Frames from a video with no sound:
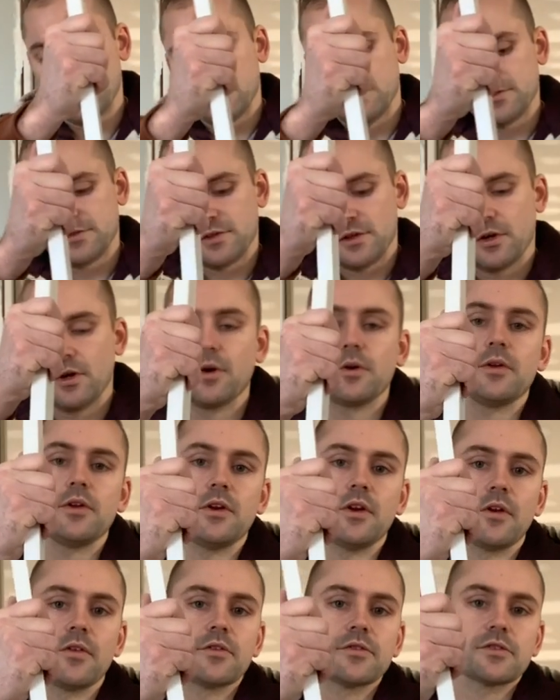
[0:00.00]
So,
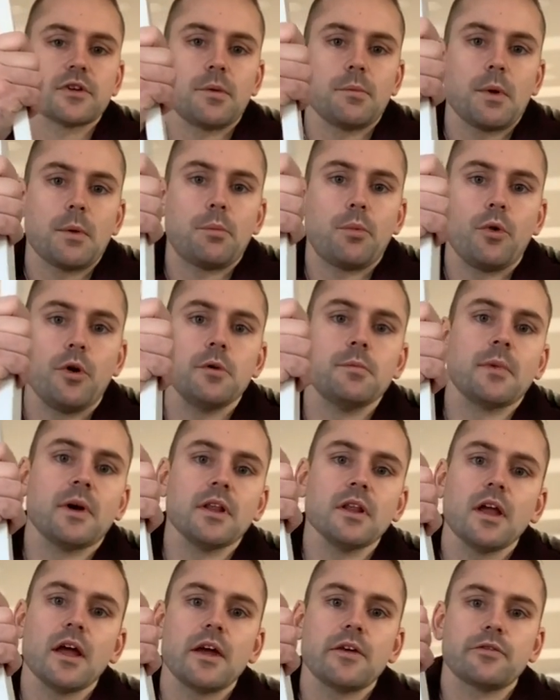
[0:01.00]
you know, there's gonna be a point in my
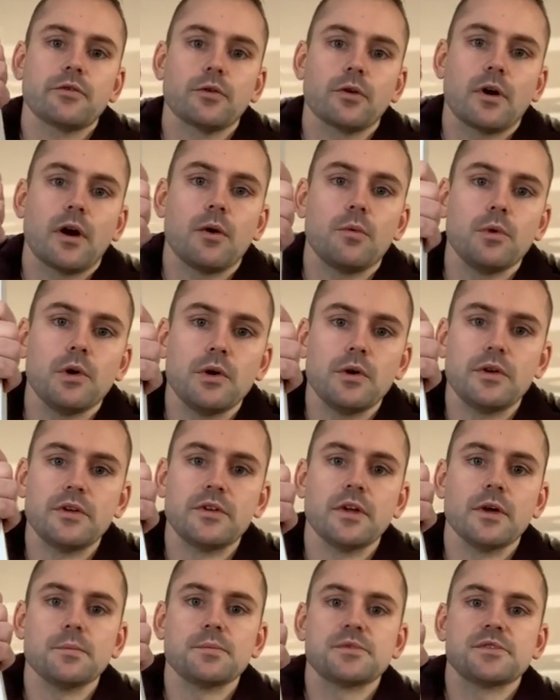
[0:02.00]
life where I will
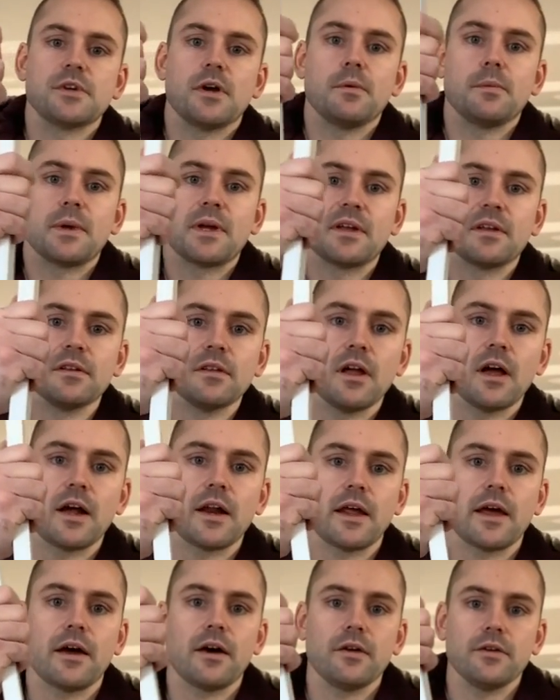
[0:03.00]
end up subbing a
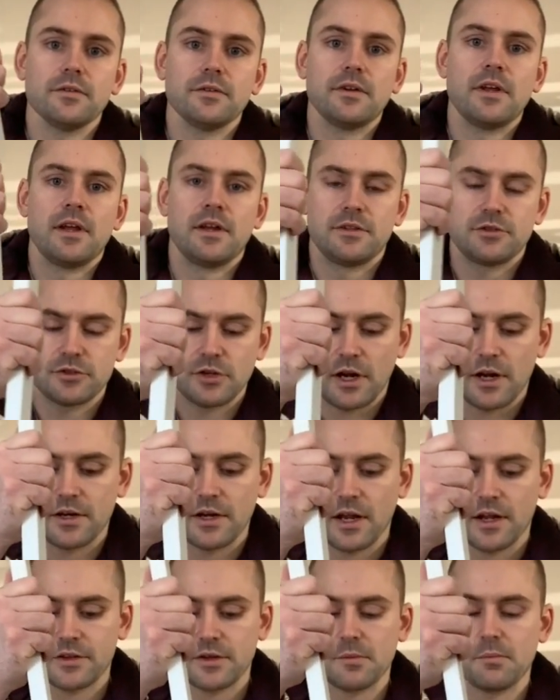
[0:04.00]
lot out and trying
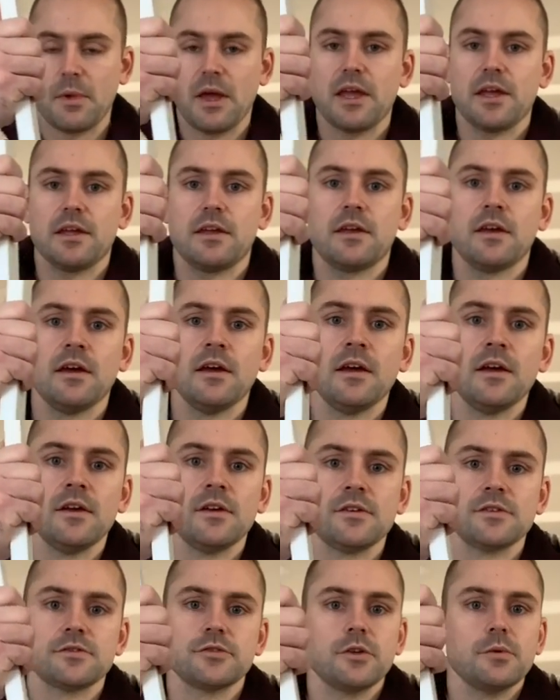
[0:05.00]
not to make
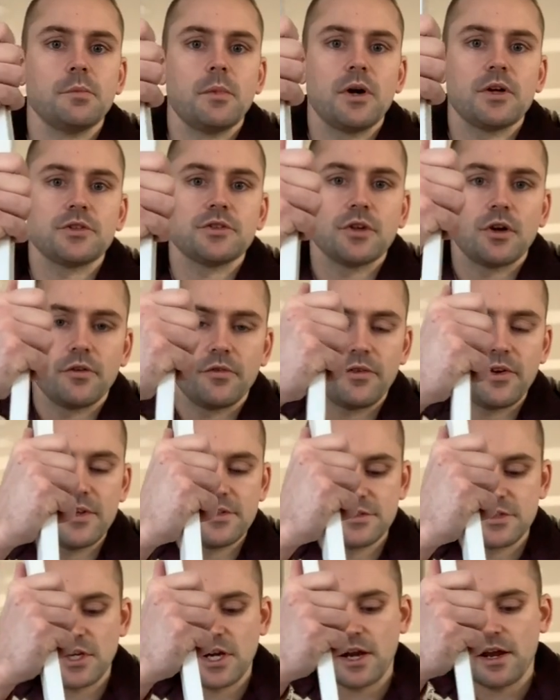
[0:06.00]
so much off
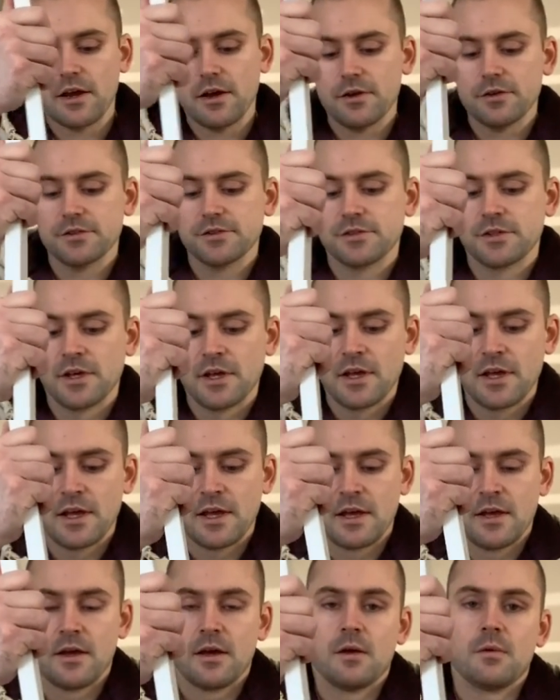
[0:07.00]
each house.
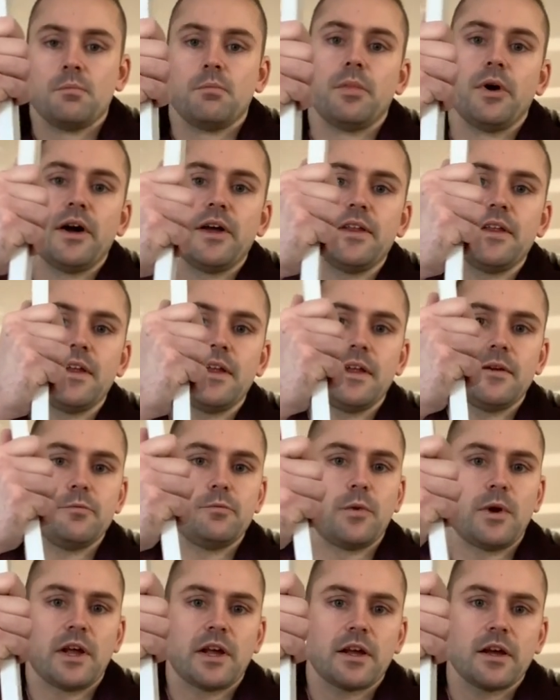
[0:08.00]
But
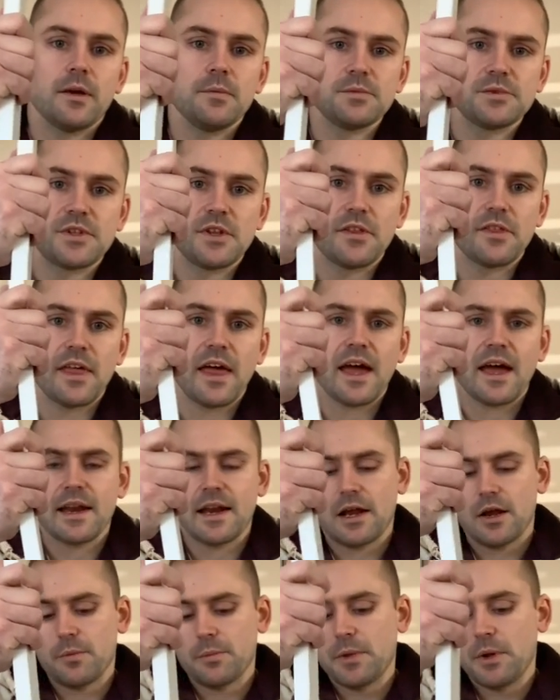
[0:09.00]
when it comes to
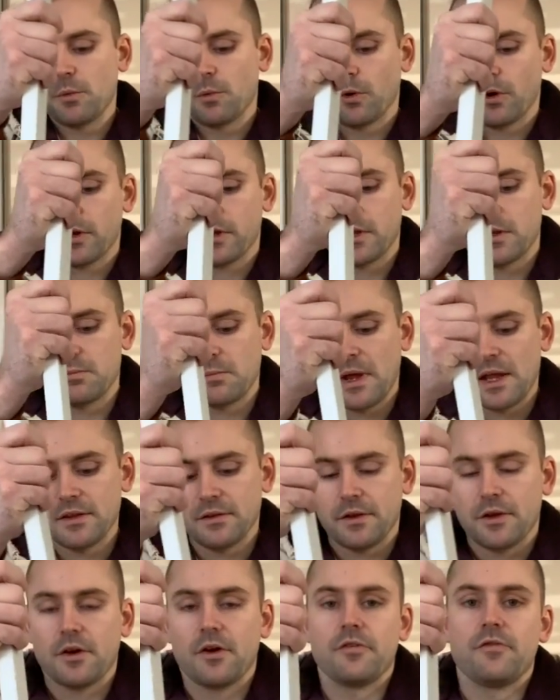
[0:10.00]
that, I'll be working
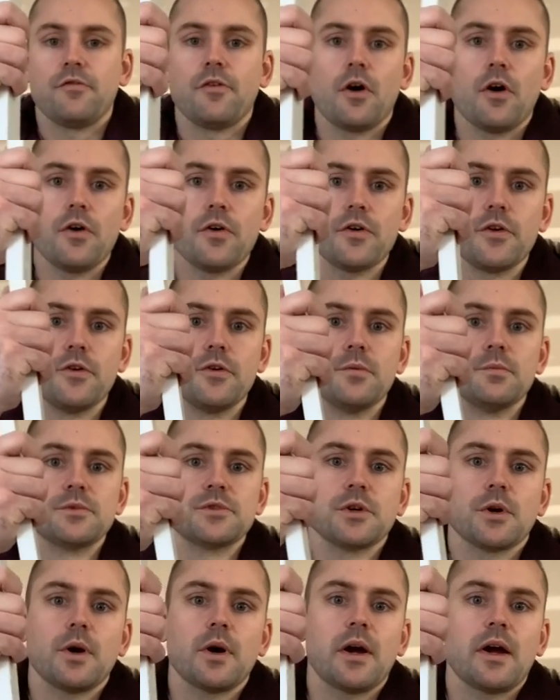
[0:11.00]
mainly off volume.
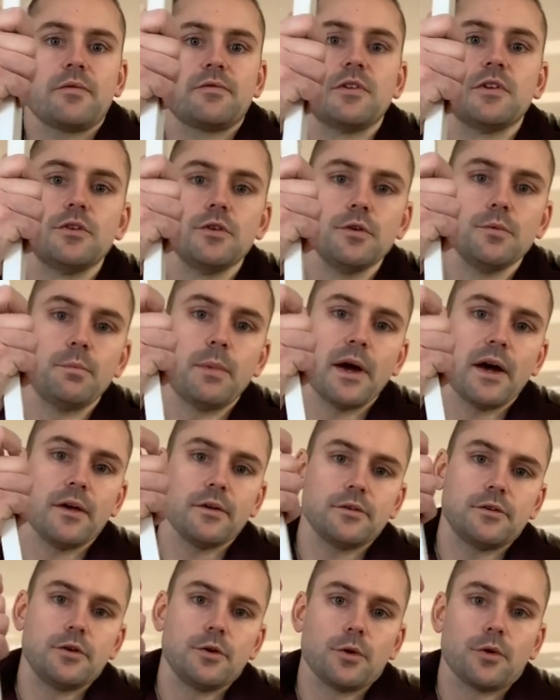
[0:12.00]
So I'll have to do
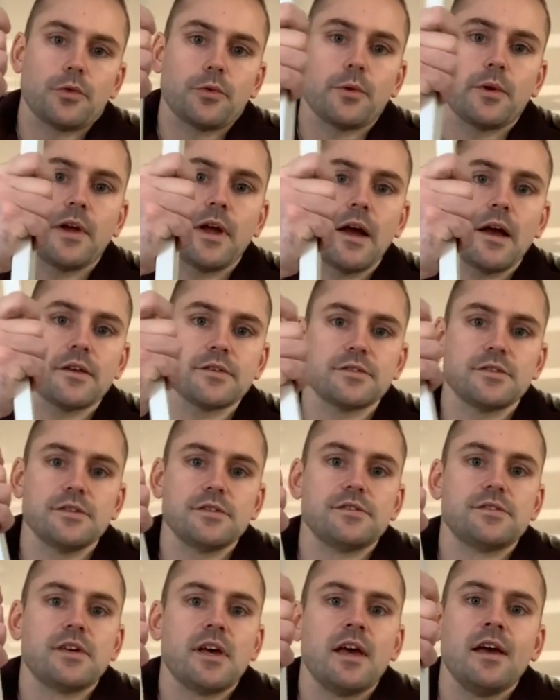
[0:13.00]
about 2 or 3
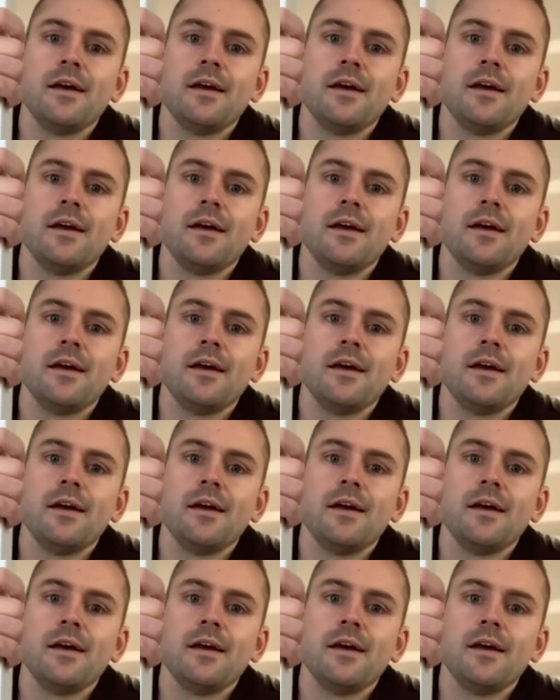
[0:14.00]
houses